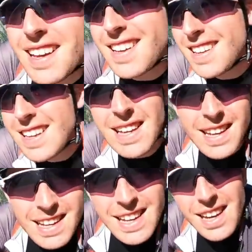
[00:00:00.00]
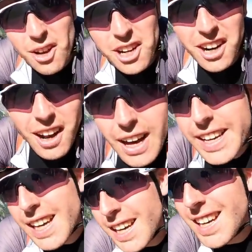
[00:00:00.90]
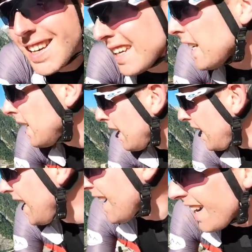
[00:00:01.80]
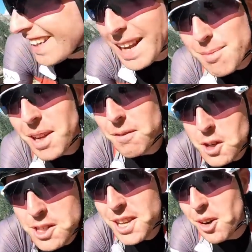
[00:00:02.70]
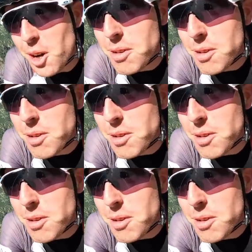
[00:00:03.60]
not gonna lie I'm getting a bit of vertigo